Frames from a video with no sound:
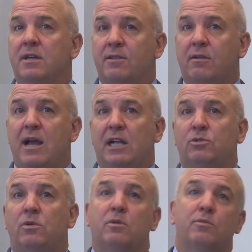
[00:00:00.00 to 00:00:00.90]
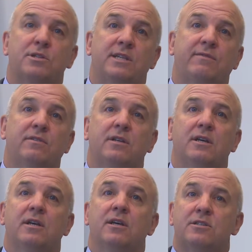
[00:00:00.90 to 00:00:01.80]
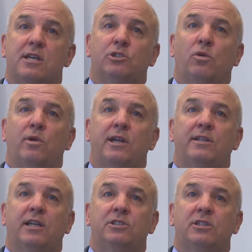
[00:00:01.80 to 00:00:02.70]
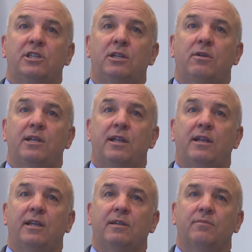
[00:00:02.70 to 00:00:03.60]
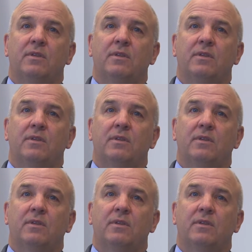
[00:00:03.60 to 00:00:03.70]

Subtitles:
their actual or perceived sexual orientation and gender identity.